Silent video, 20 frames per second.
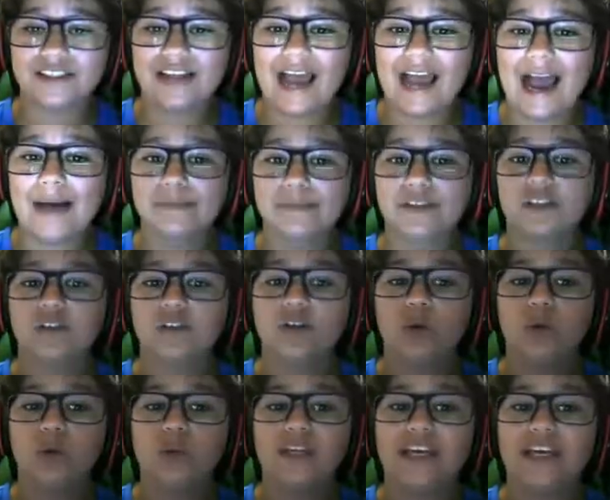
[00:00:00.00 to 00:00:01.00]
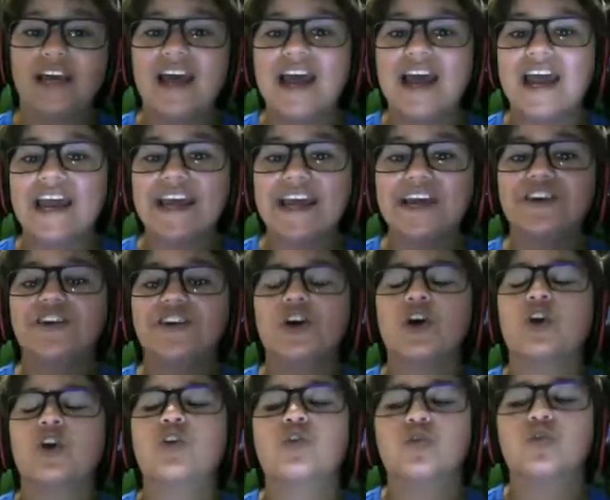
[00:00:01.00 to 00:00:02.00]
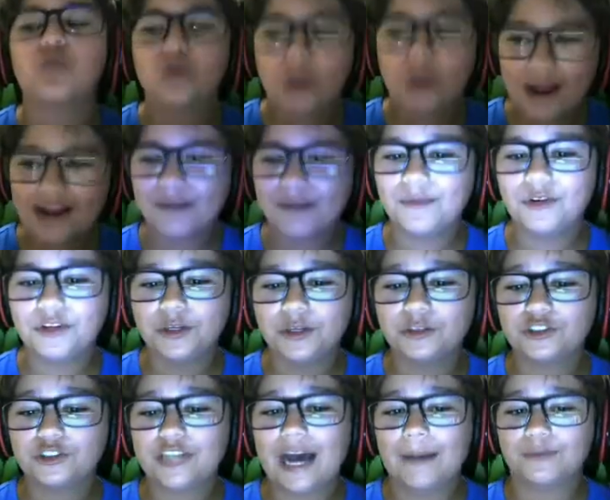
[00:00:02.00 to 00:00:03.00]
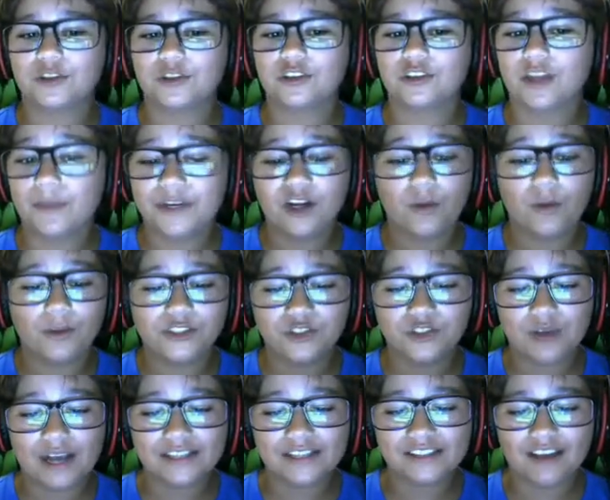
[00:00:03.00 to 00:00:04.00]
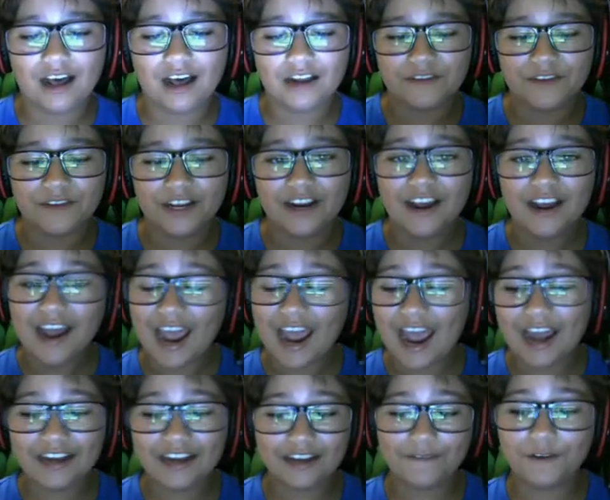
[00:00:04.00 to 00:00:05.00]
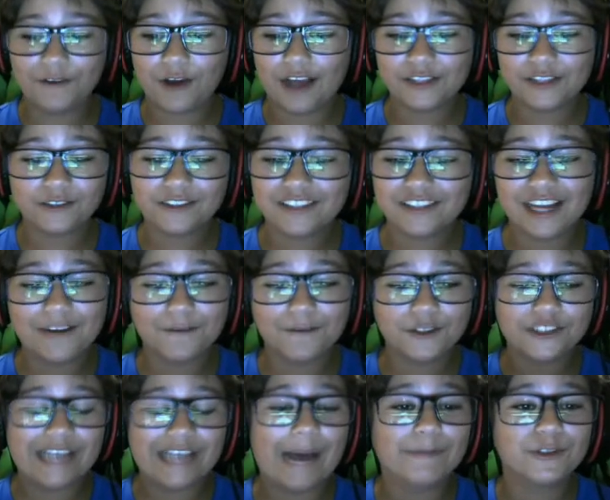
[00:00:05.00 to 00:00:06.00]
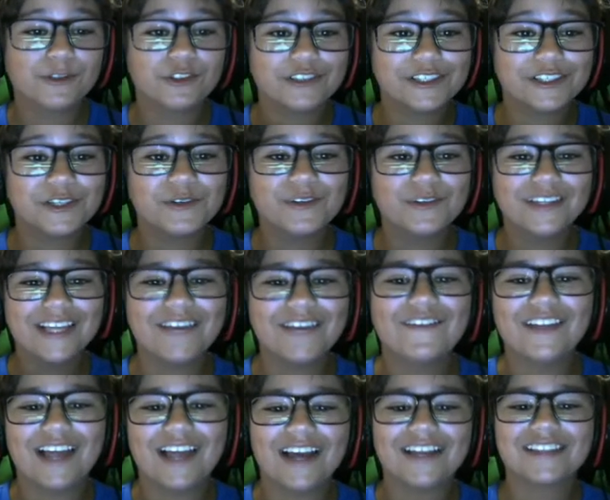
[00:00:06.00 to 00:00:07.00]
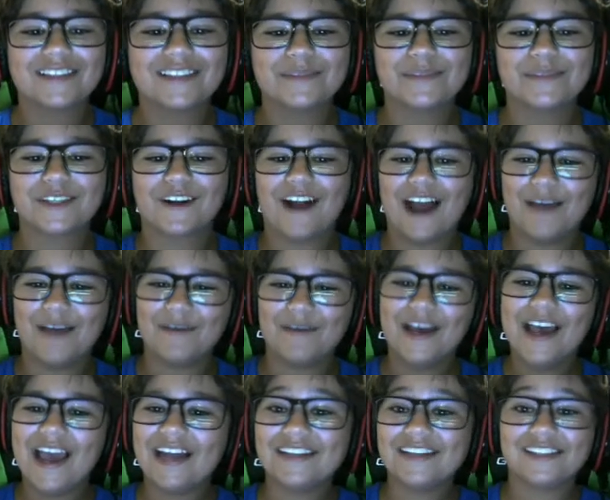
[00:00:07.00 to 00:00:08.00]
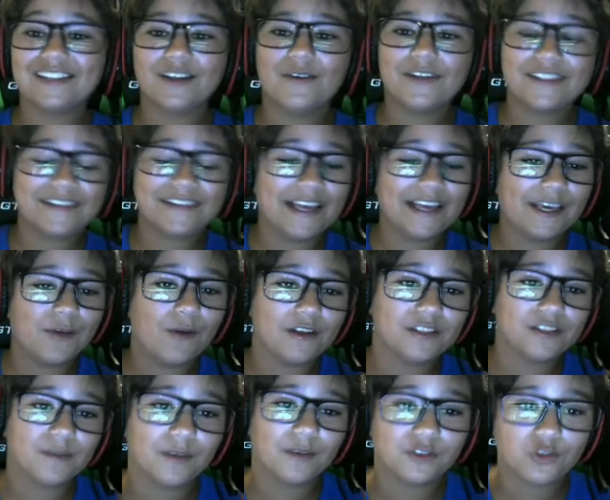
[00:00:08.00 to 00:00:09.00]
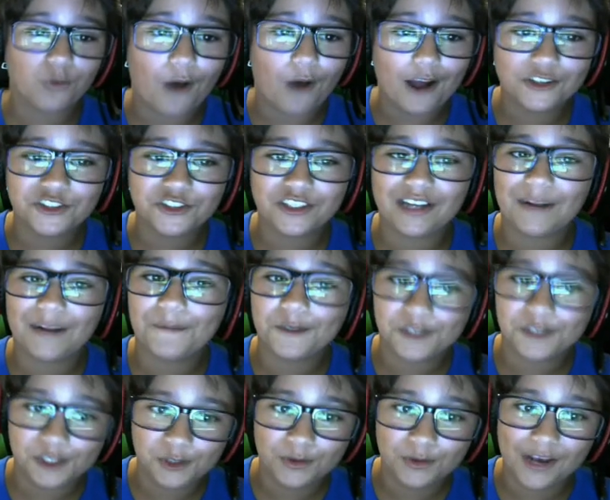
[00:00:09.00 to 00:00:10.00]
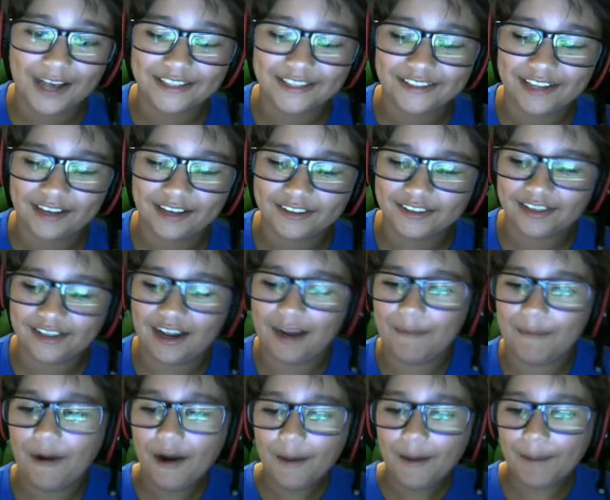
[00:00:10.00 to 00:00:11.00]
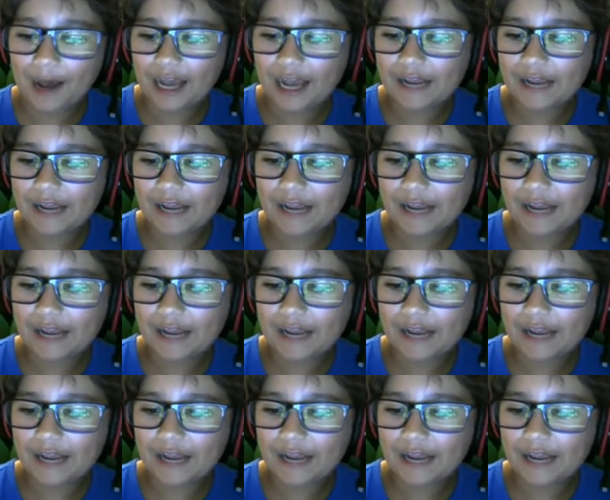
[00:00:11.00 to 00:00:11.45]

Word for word: absolutely incredible new chapter. Let me know what you guys thought of it. And if you guys are excited for chapter two, leave a like and subscribe. And as always, thank you all so much for watching and I will see you guys next time. Bye!